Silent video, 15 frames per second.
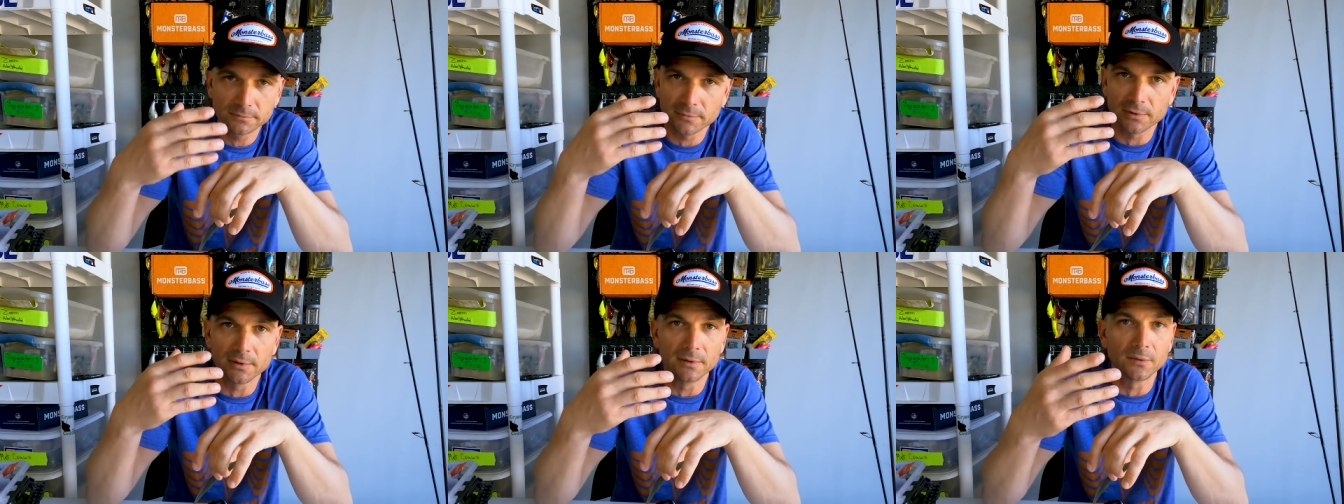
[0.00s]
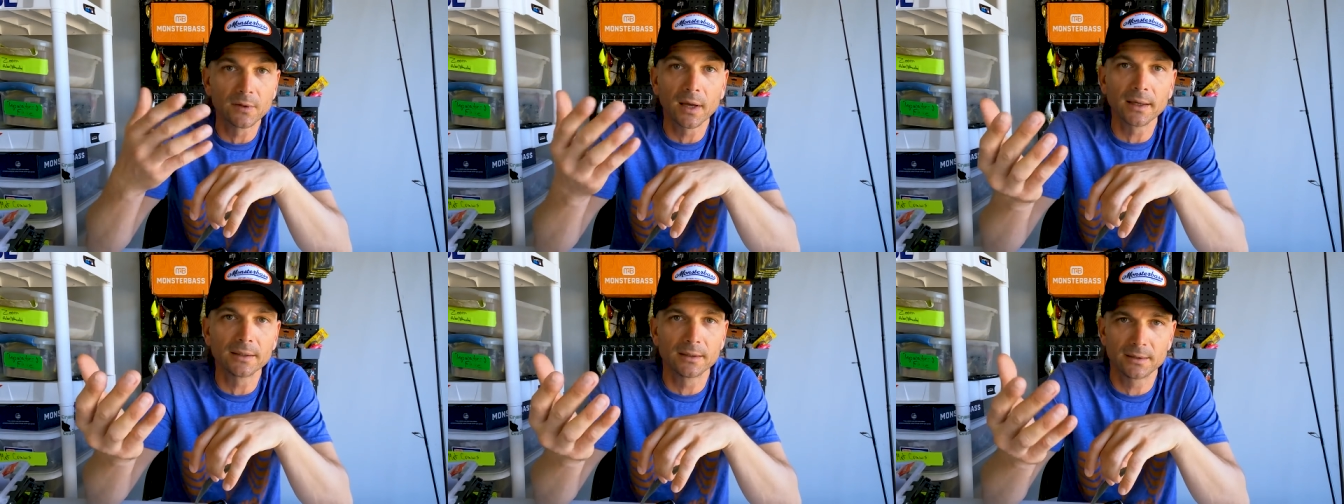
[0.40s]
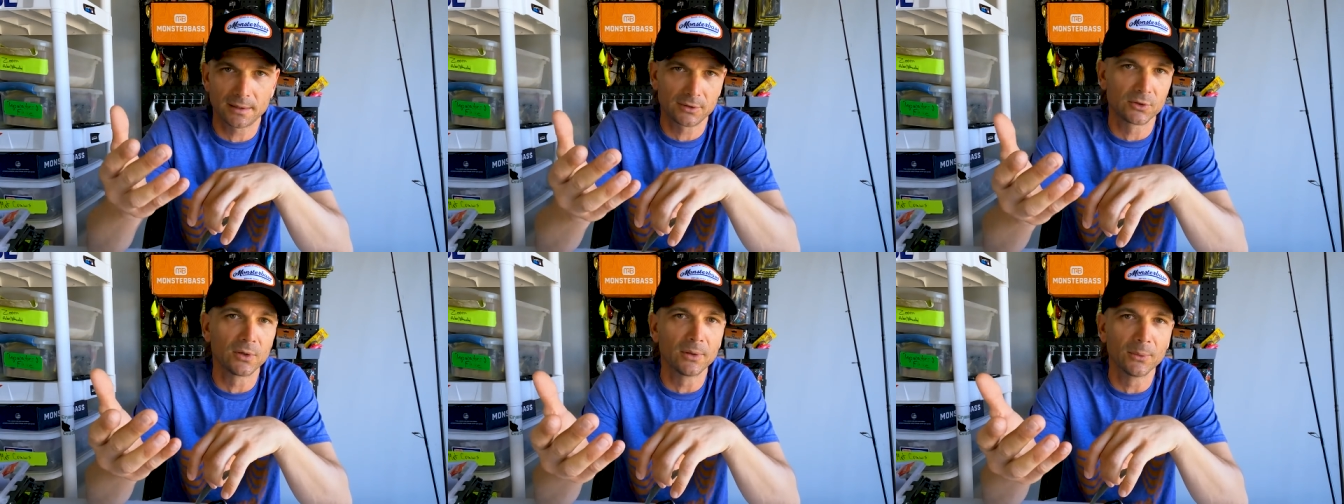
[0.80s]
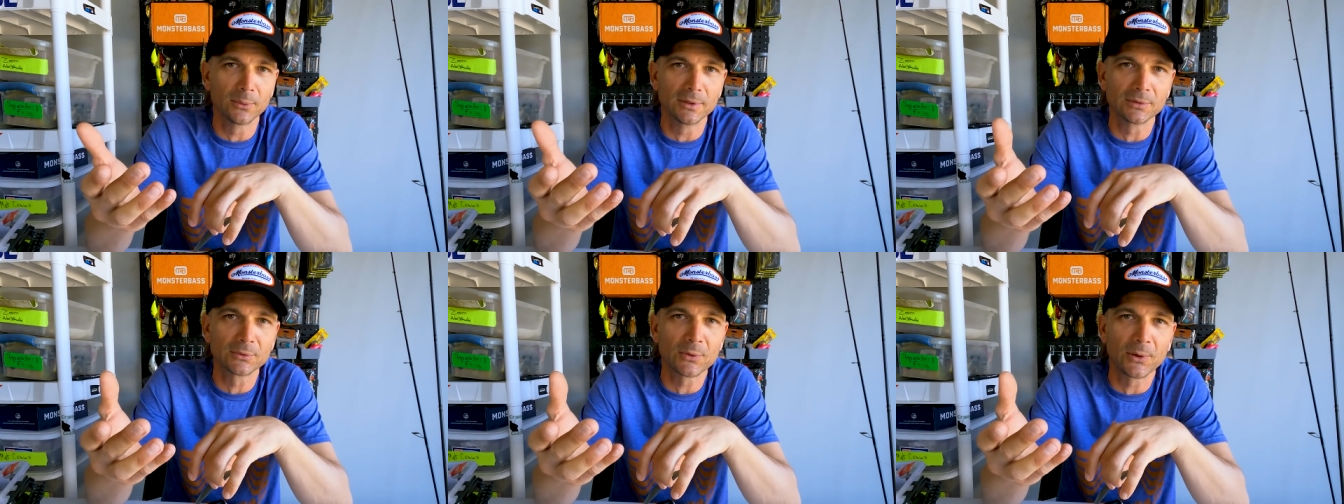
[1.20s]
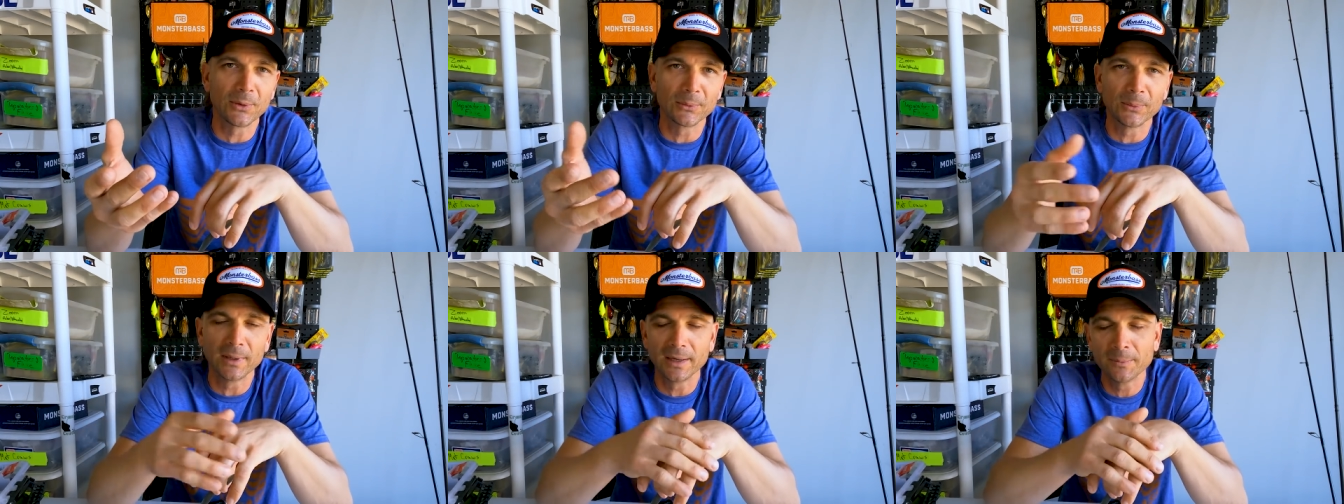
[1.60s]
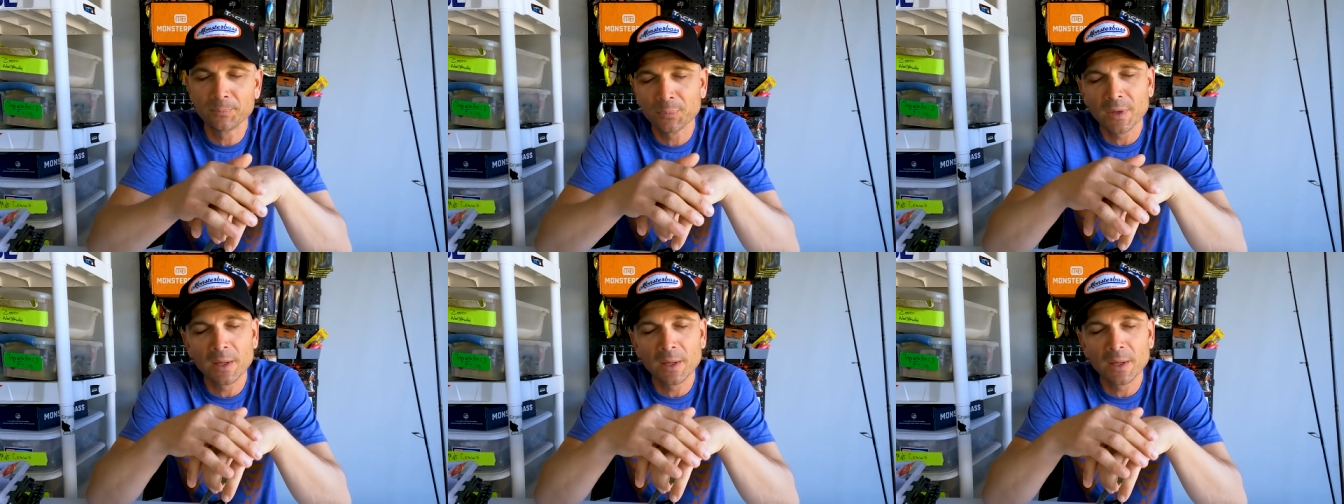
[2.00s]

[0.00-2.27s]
Jeez, I, I should know what it's called, right?